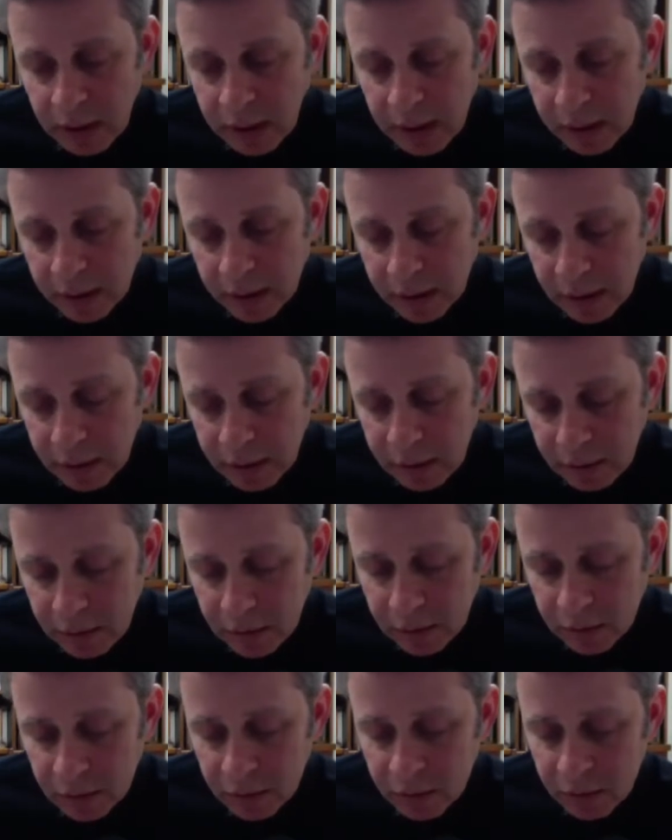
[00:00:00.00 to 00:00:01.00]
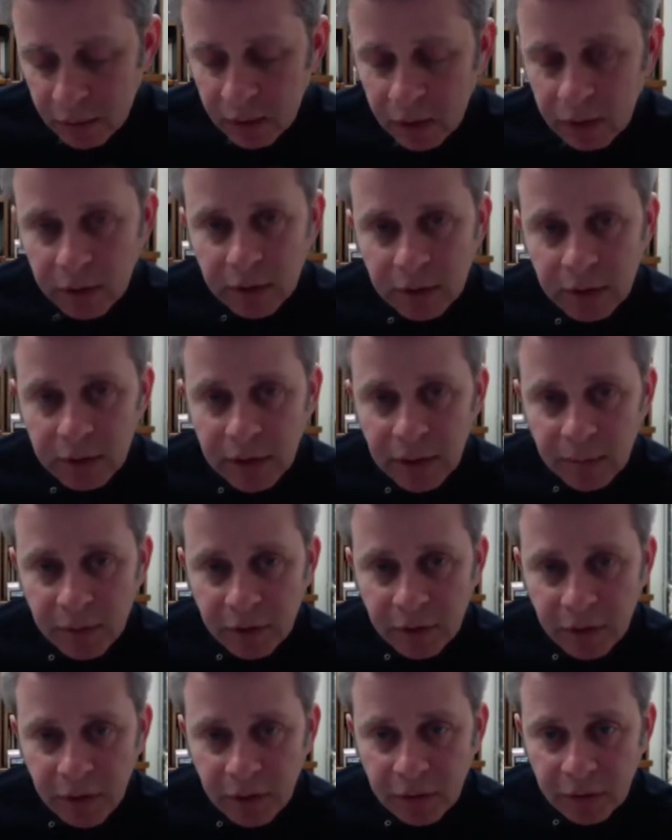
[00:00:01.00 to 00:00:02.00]
and into the
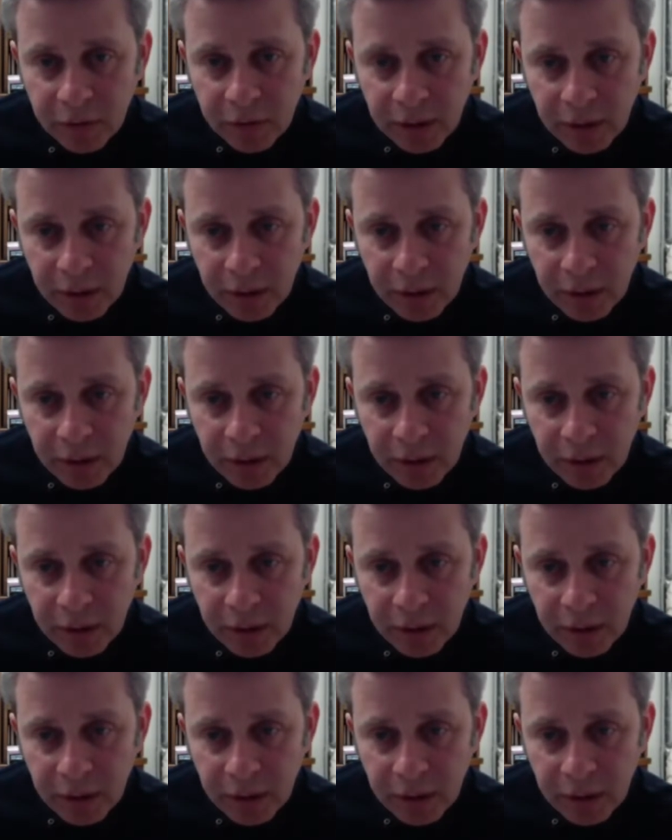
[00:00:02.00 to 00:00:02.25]
demographic